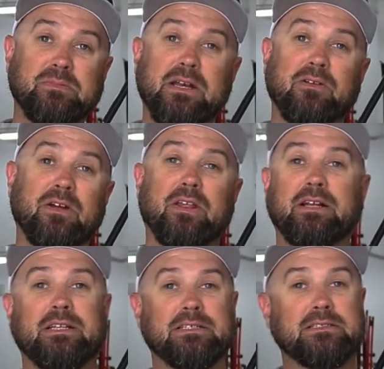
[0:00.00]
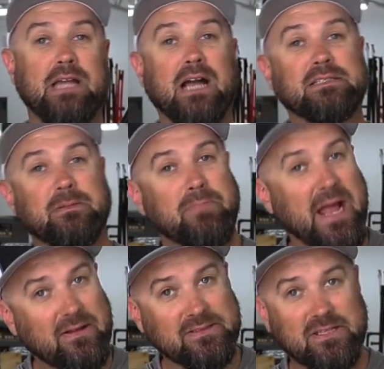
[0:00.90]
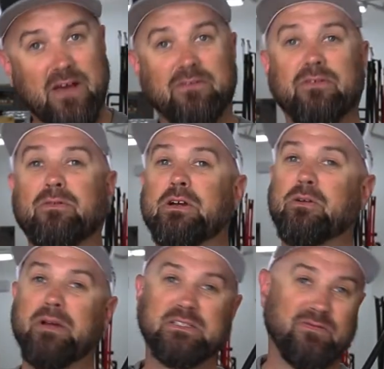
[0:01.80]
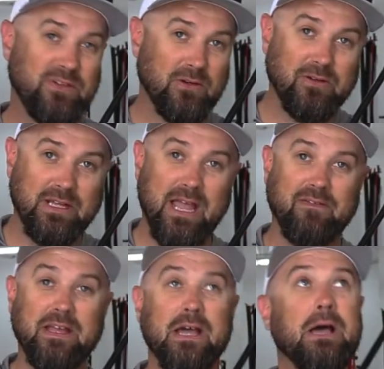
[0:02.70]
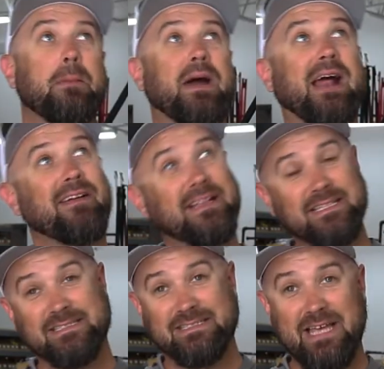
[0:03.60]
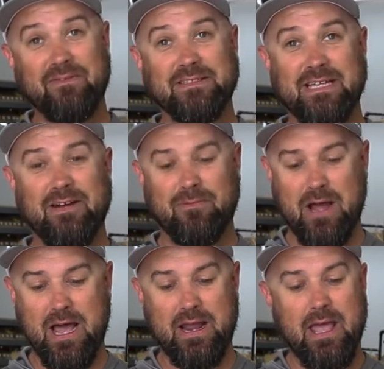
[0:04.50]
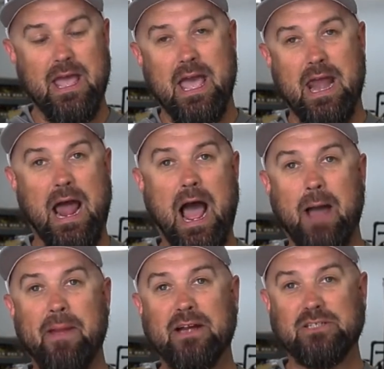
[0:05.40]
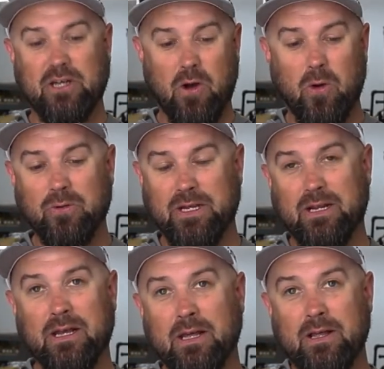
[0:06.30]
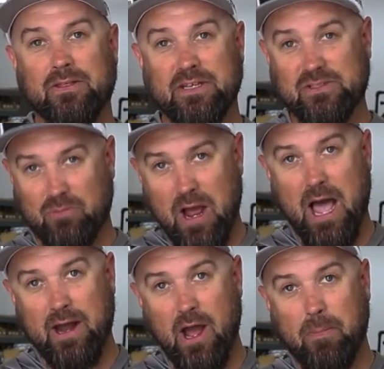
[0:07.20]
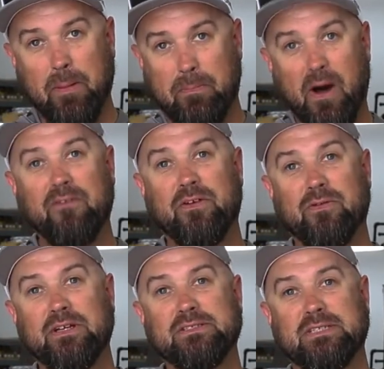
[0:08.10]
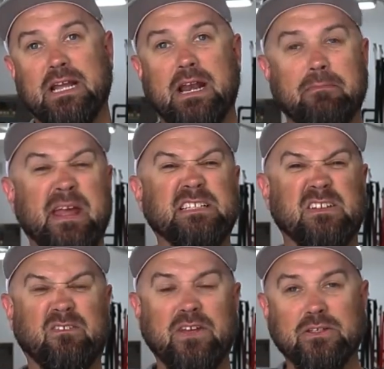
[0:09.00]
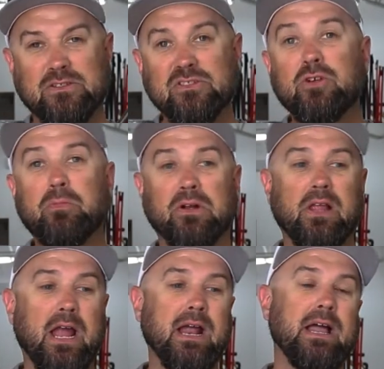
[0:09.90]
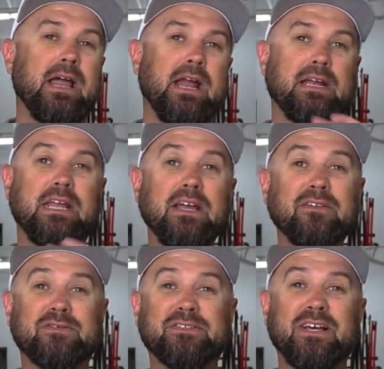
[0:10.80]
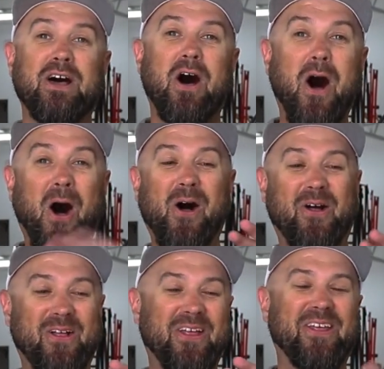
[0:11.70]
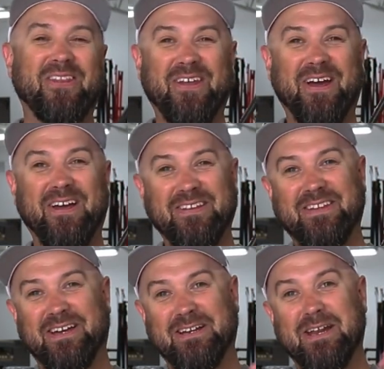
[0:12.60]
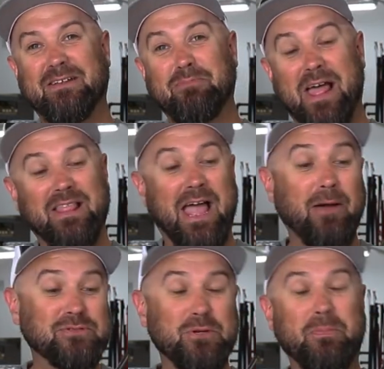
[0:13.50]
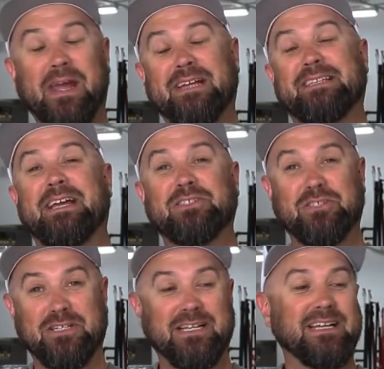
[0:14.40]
spinning reel like this knocks the balance off of a reel, makes it feel really heavy. But I've got this 710 rod and I'm actually holding this rod up above the reel seat, and it makes it feel super light. It gives all it helps you pay attention